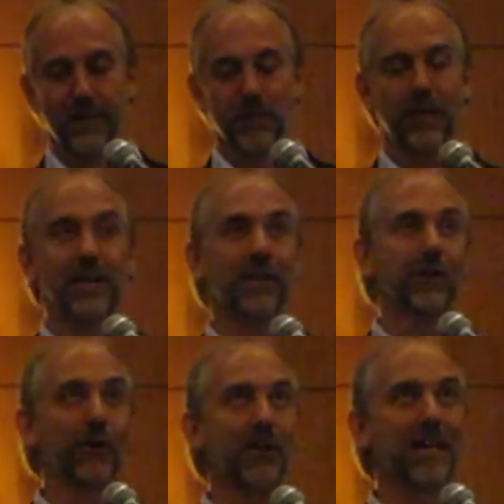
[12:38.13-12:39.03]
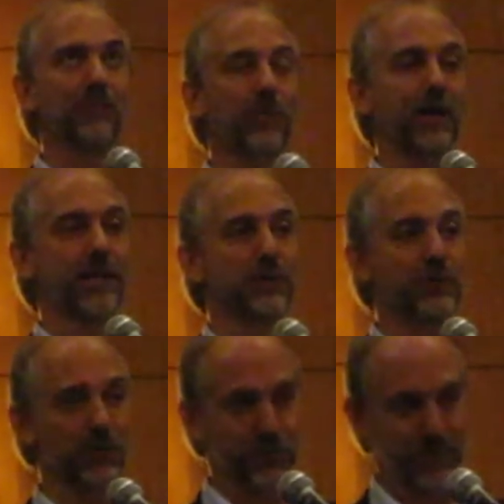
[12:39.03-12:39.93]
So I had to undergo life-threatening
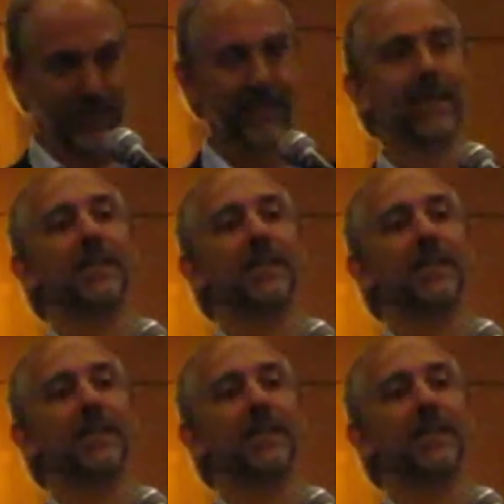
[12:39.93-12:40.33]
surgery